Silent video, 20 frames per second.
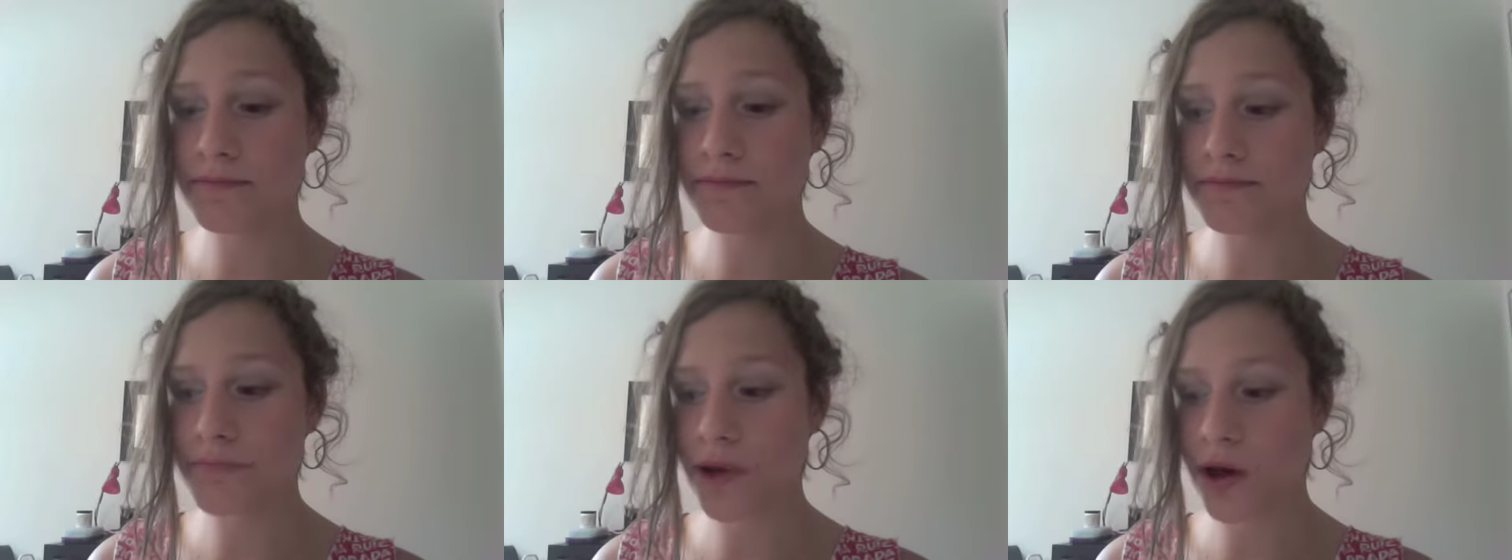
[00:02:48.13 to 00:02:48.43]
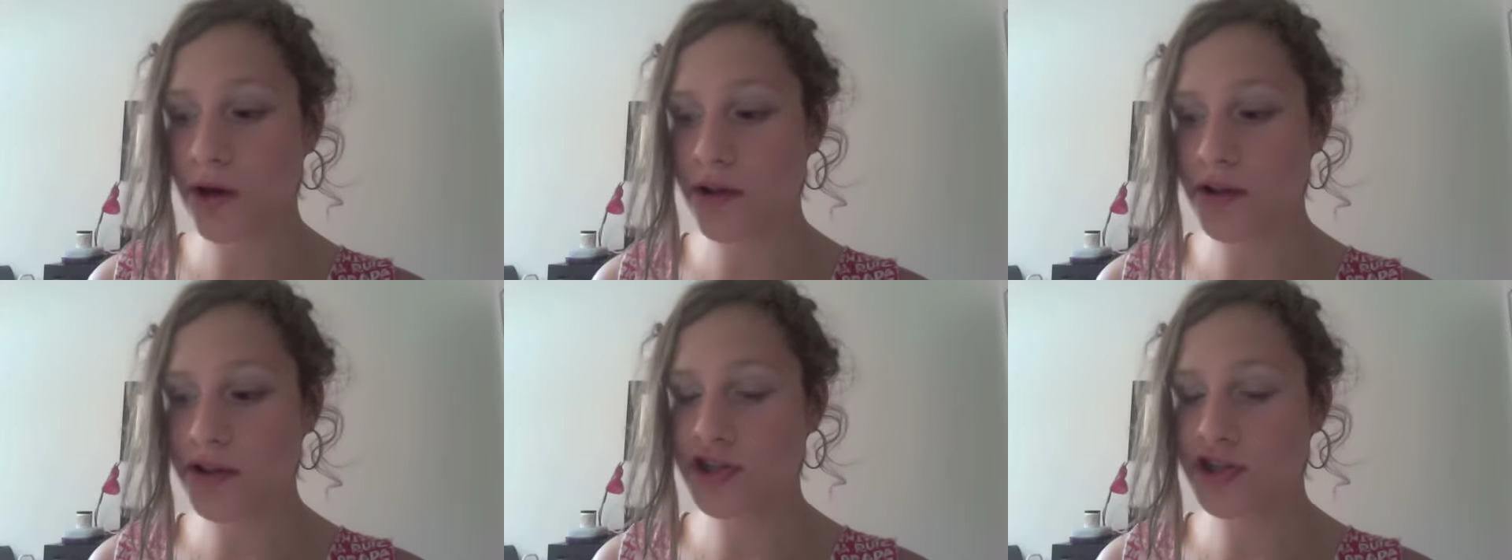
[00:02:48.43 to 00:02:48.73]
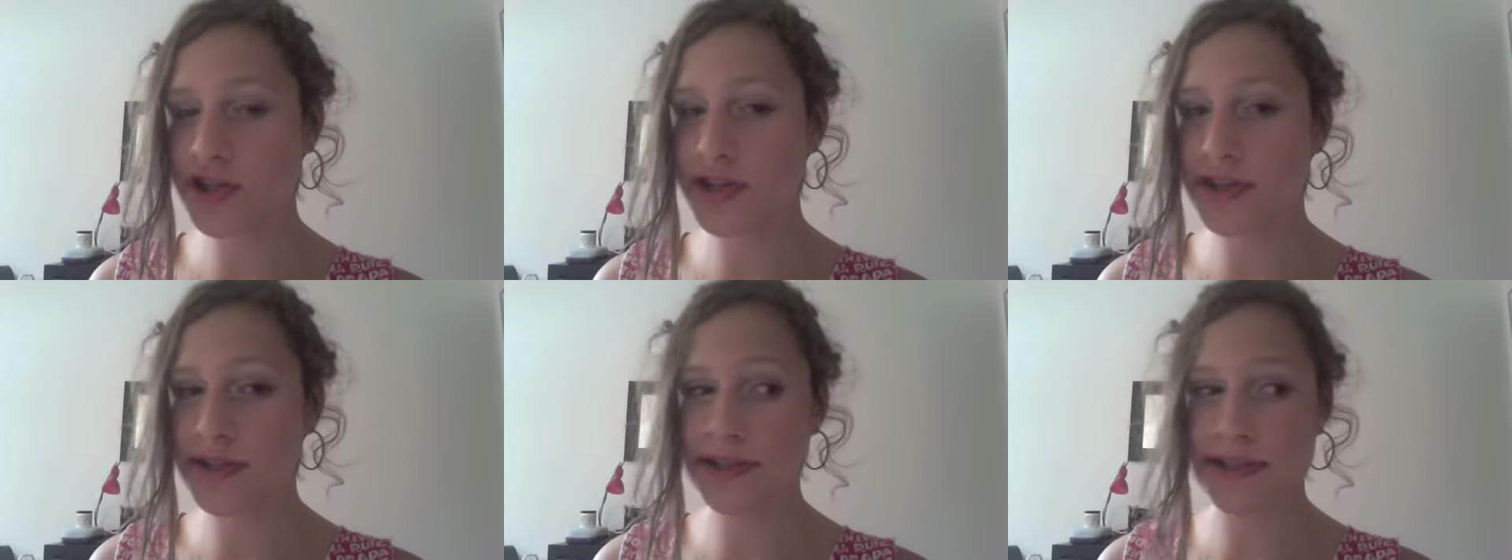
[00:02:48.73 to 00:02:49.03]

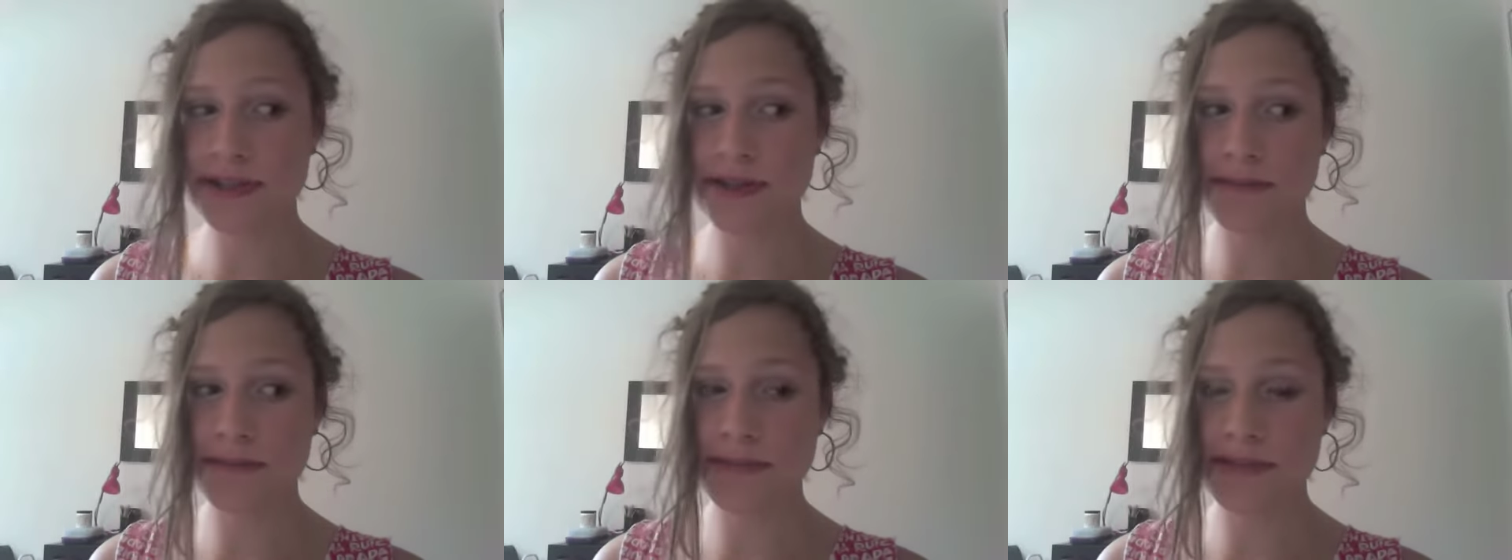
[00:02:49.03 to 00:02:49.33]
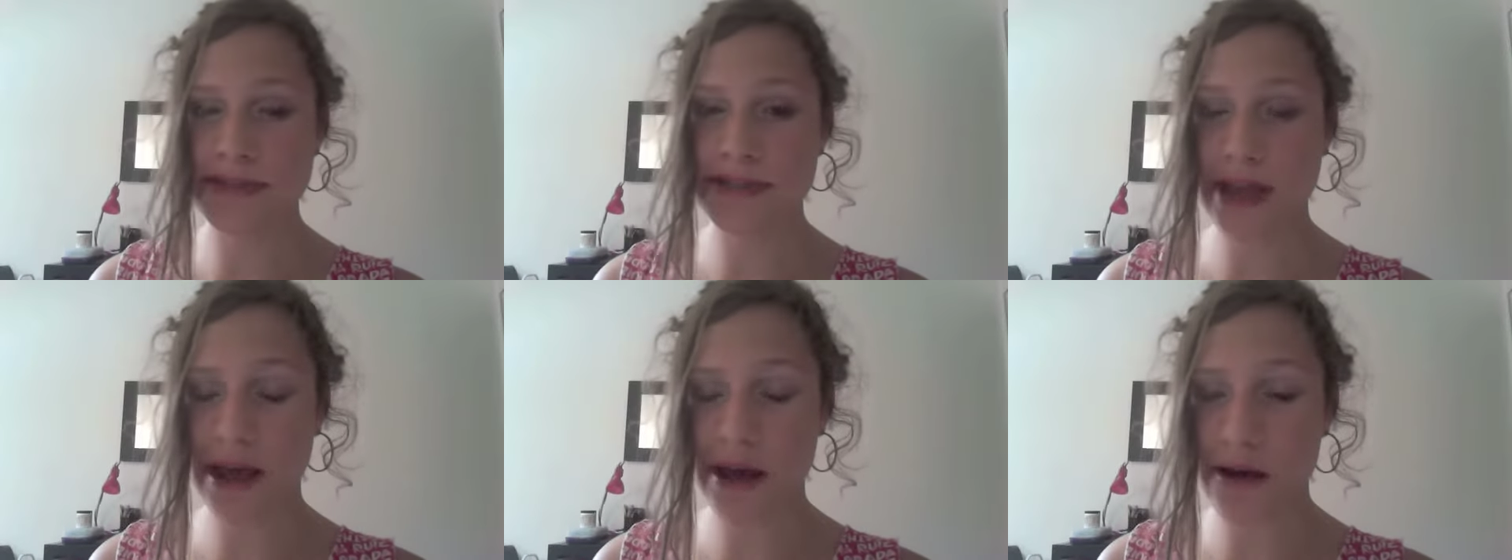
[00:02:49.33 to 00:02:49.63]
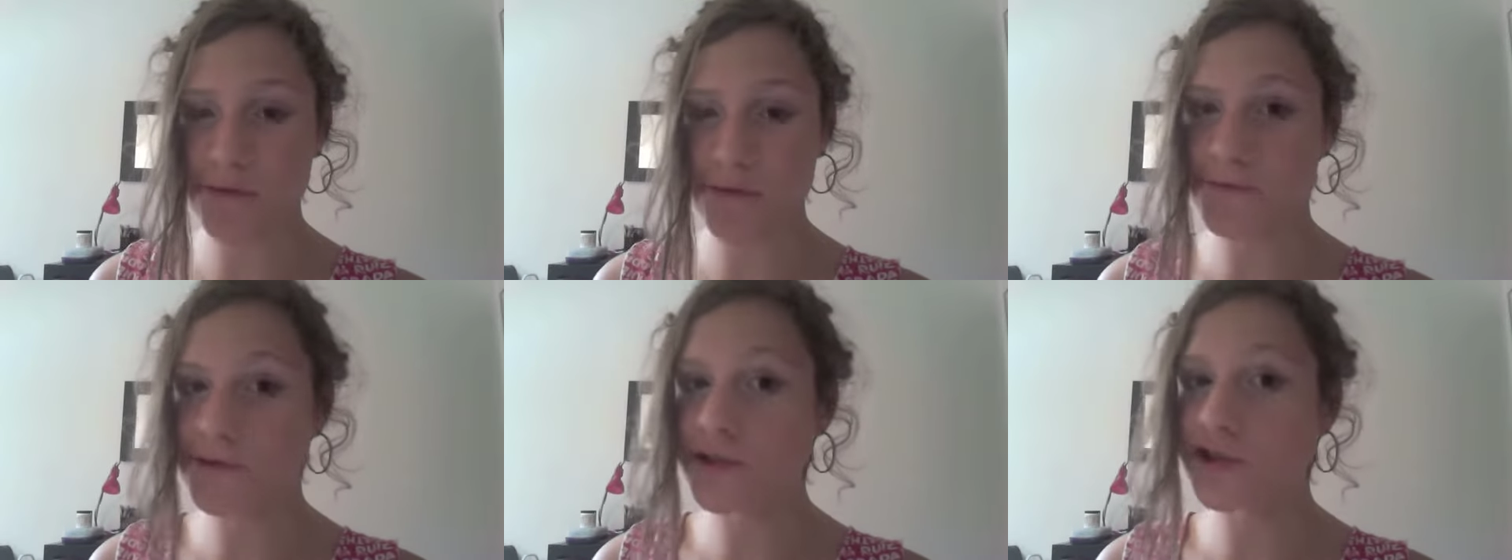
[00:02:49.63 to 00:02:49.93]
polishes
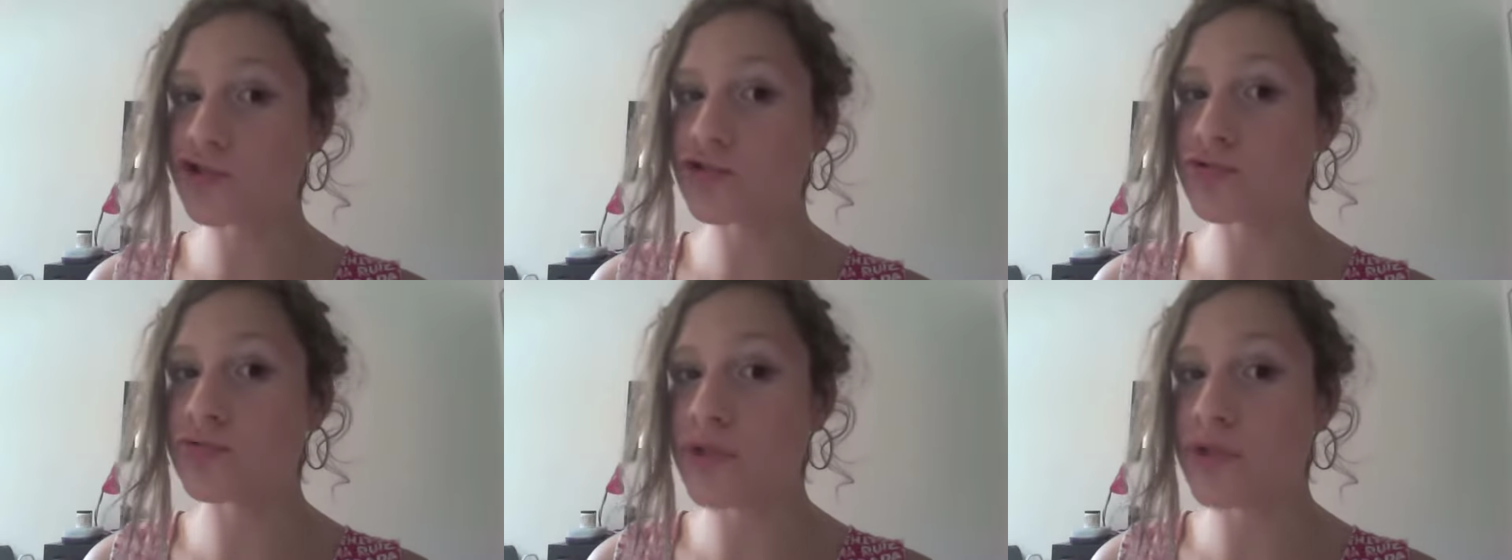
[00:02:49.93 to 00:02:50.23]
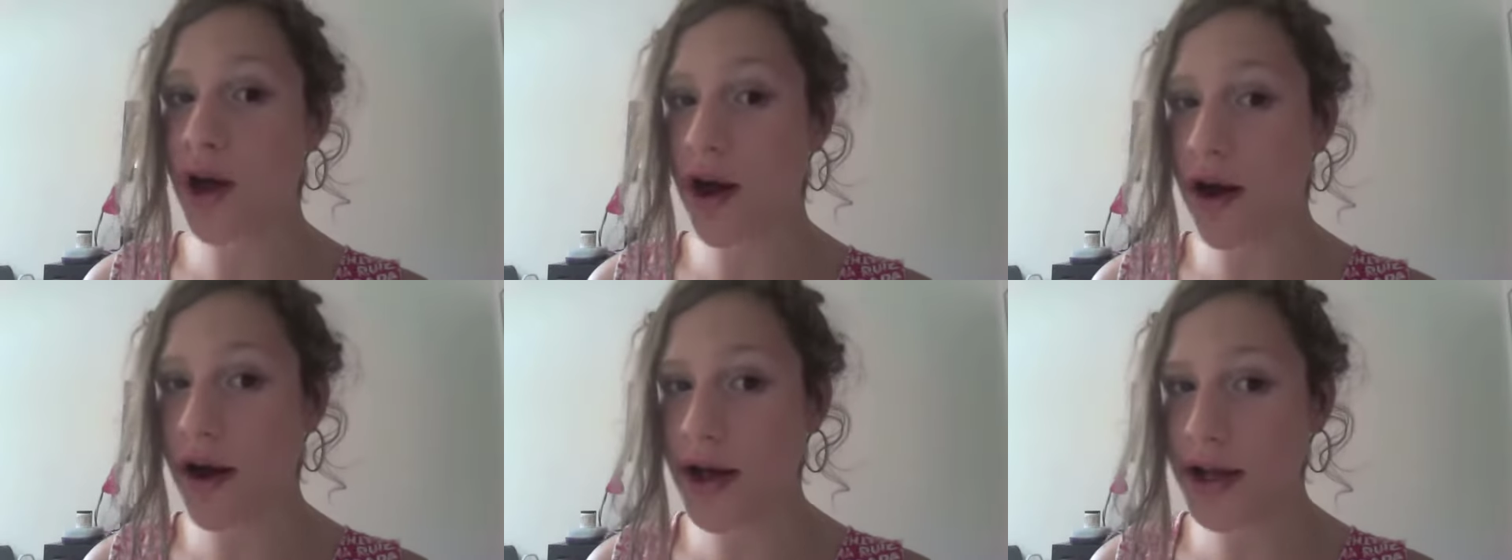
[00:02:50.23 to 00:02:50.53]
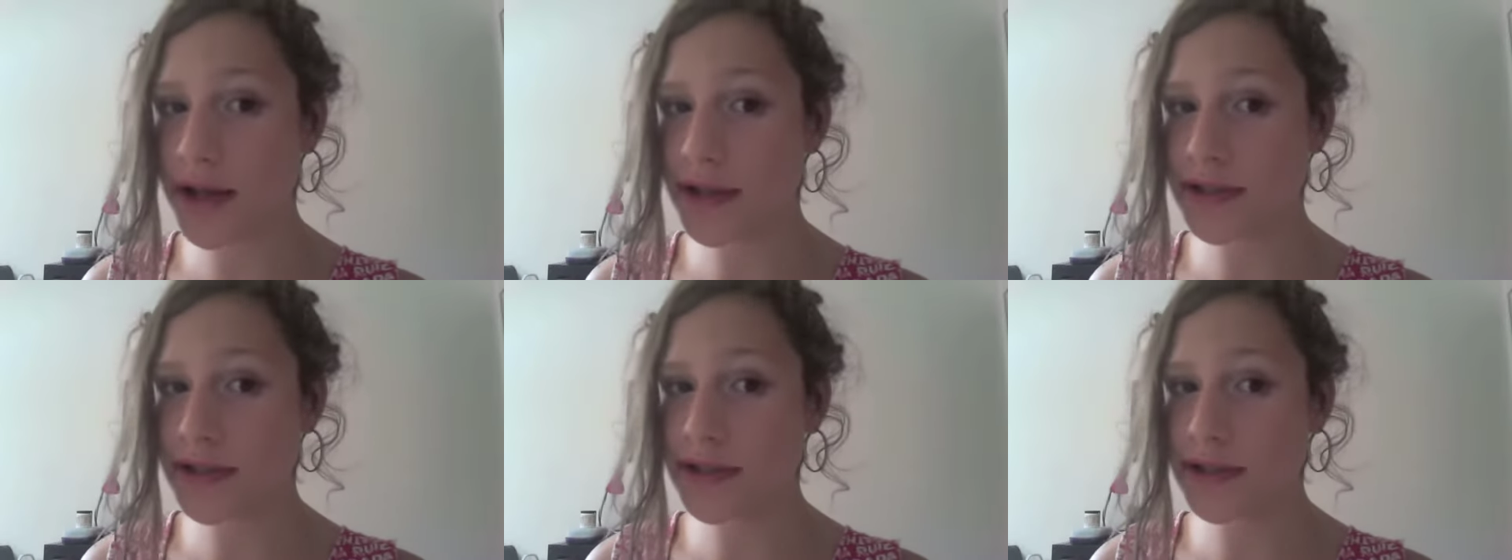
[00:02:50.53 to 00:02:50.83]
themselves do not,